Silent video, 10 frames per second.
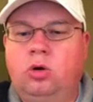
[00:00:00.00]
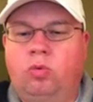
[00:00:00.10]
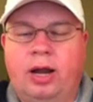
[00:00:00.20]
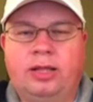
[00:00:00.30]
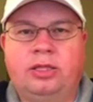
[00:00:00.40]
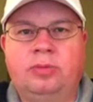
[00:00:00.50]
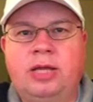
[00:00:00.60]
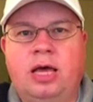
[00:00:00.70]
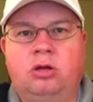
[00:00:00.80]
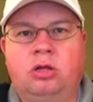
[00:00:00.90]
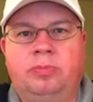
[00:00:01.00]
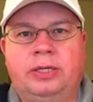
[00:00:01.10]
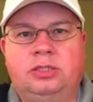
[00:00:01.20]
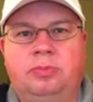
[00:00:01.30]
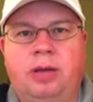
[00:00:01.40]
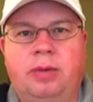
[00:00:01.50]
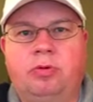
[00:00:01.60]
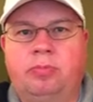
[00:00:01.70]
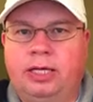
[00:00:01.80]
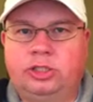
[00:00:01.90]
Write them down on a piece of
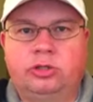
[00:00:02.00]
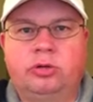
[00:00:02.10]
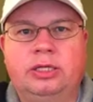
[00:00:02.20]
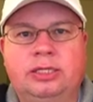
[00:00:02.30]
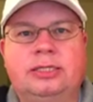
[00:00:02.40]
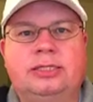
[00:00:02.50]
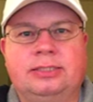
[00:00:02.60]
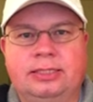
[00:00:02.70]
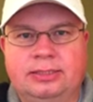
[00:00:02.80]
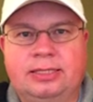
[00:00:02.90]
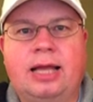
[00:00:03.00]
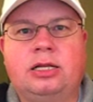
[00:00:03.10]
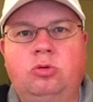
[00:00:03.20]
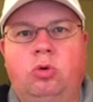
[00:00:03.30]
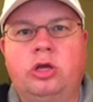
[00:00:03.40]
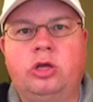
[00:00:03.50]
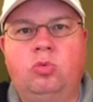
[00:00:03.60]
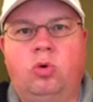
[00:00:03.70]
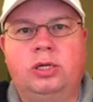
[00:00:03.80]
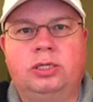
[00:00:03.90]
paper. Make sure that it's exactly what you
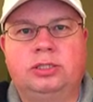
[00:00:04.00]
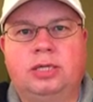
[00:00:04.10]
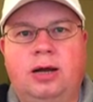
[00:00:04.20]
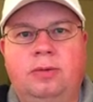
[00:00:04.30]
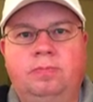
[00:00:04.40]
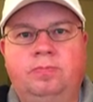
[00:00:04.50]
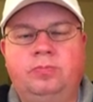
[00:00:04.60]
want and desire.